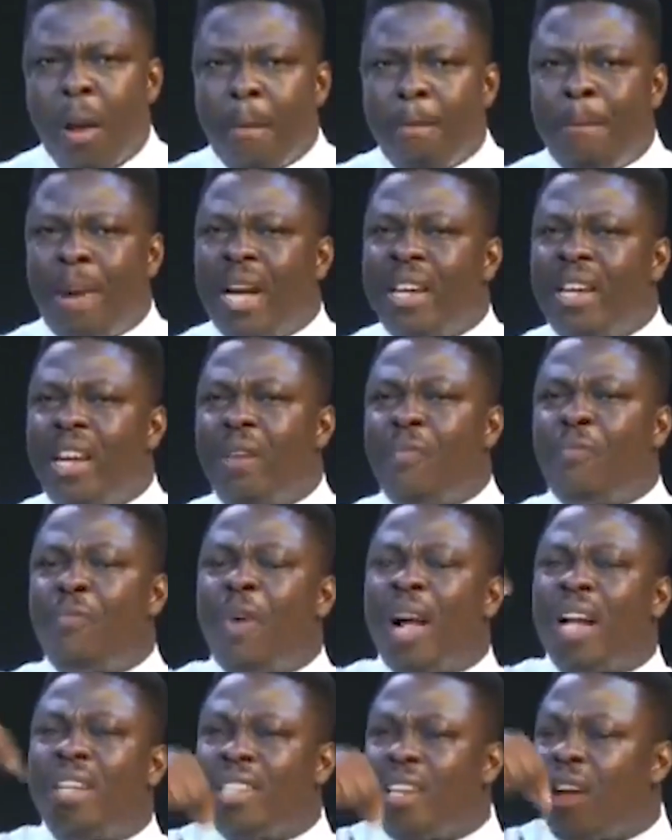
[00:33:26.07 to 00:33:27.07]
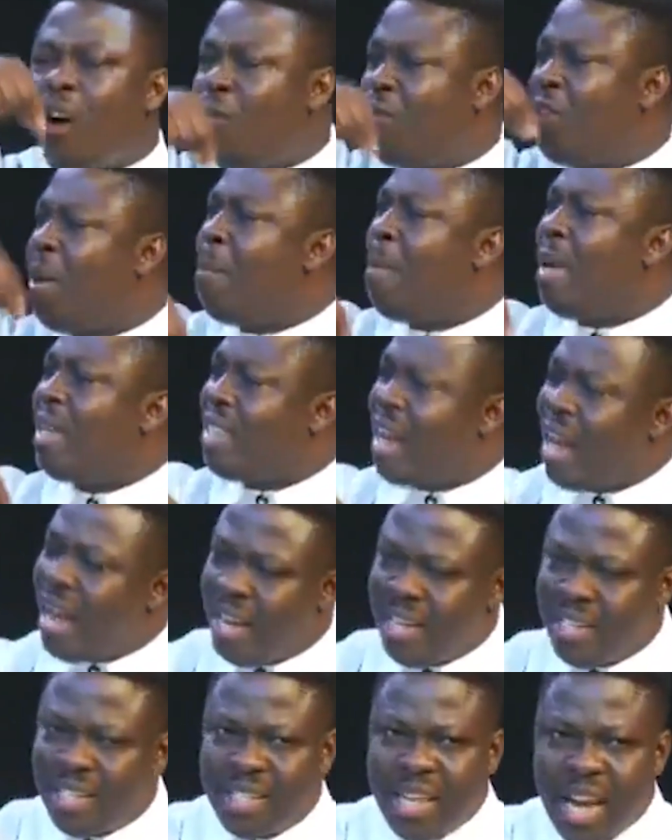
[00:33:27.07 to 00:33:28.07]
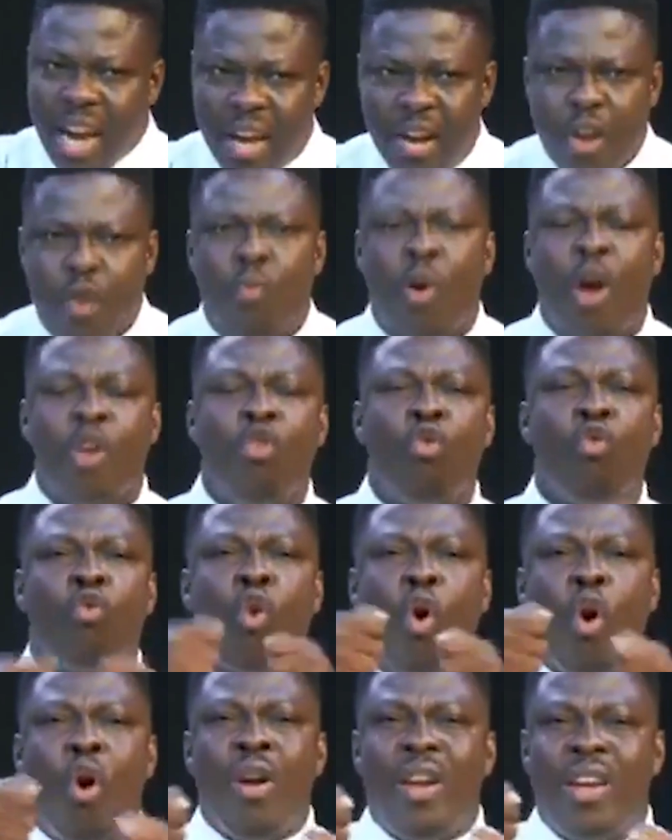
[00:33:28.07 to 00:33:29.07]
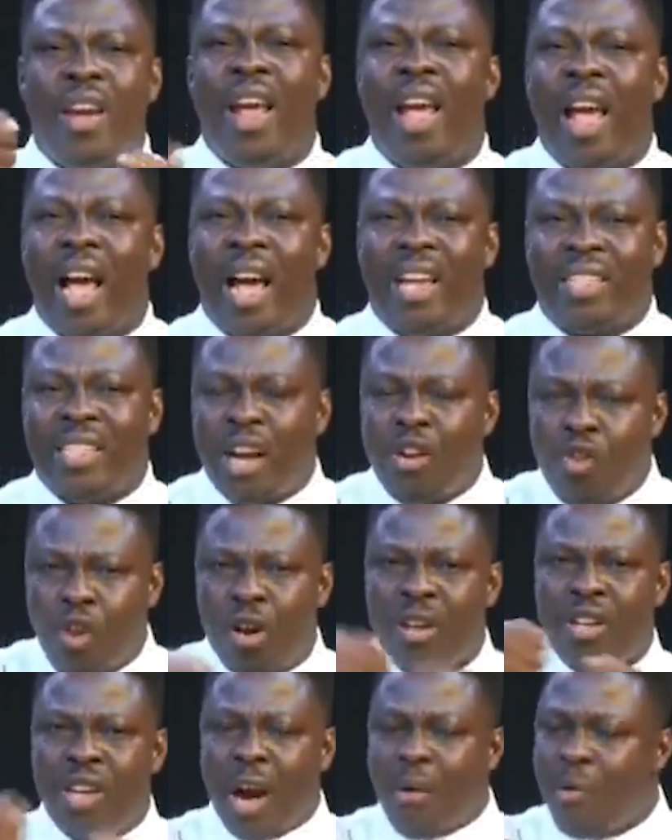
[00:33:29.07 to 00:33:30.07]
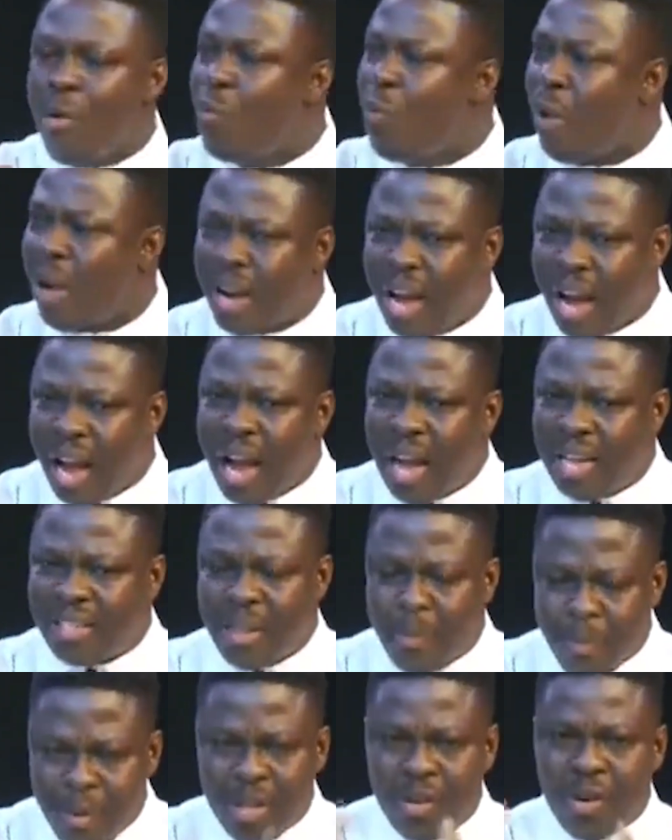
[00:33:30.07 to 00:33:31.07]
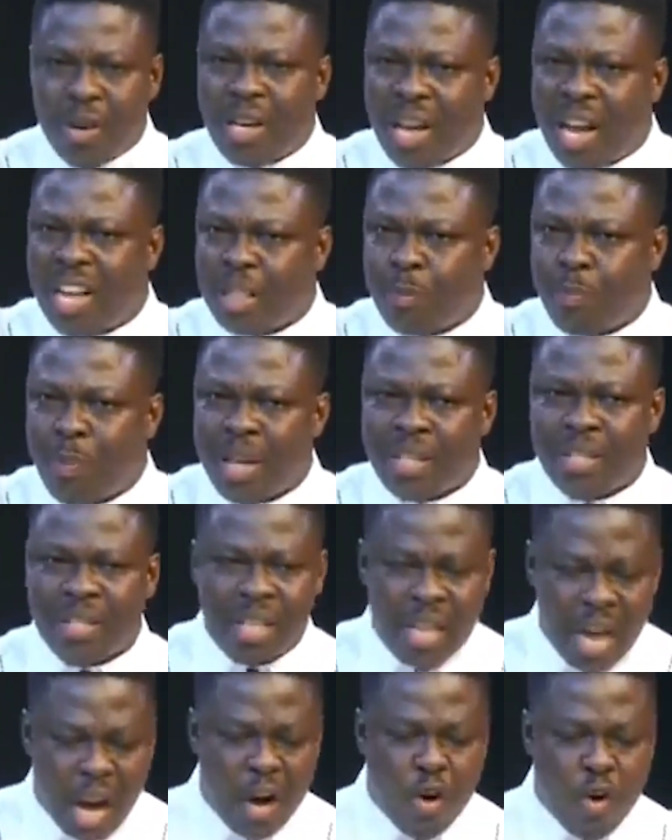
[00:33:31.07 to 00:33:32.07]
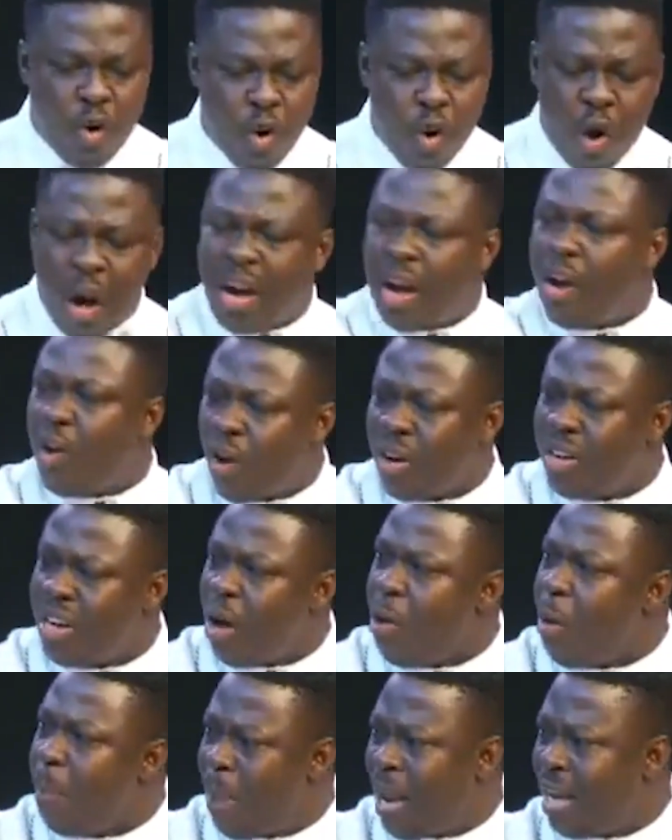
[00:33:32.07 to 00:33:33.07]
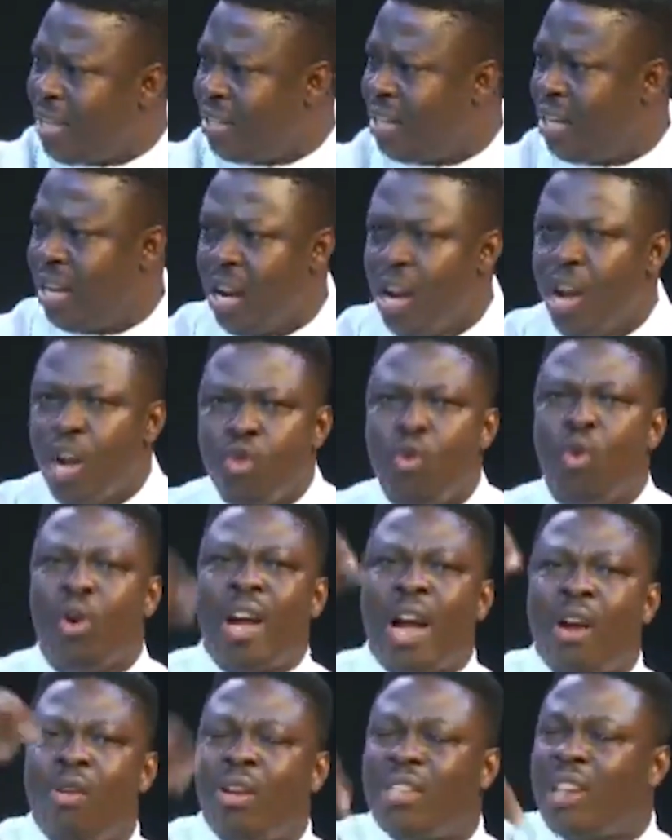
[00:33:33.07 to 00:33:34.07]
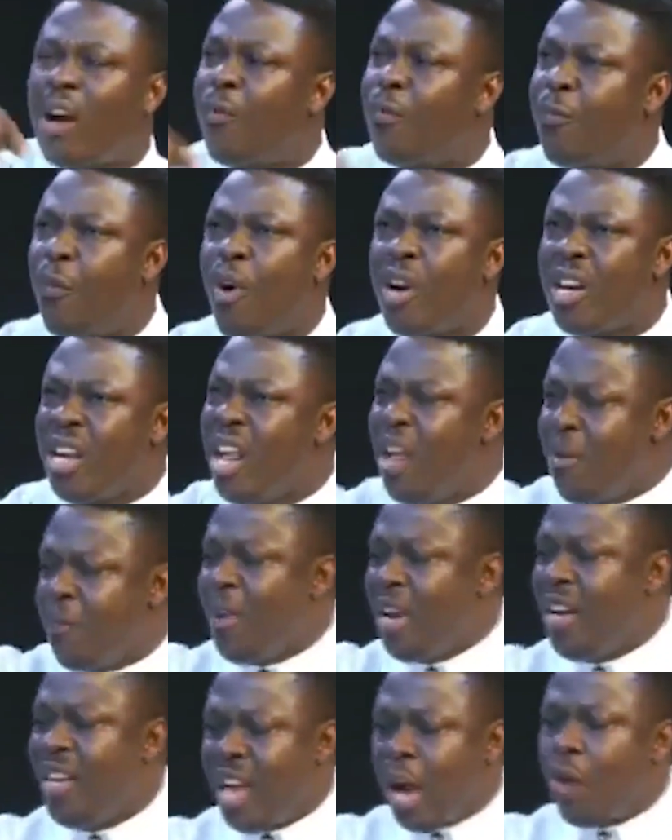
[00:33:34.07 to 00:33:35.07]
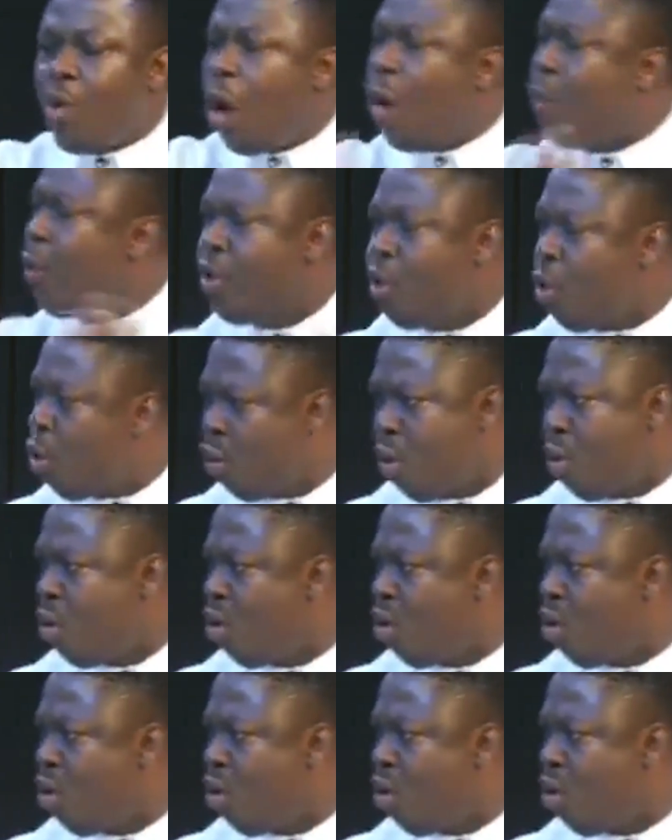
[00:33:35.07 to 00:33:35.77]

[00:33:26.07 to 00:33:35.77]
But the fact of the matter is that when you go there as an ordinary worker, as a middle class person or an ordinary person, you cannot afford even their corridor.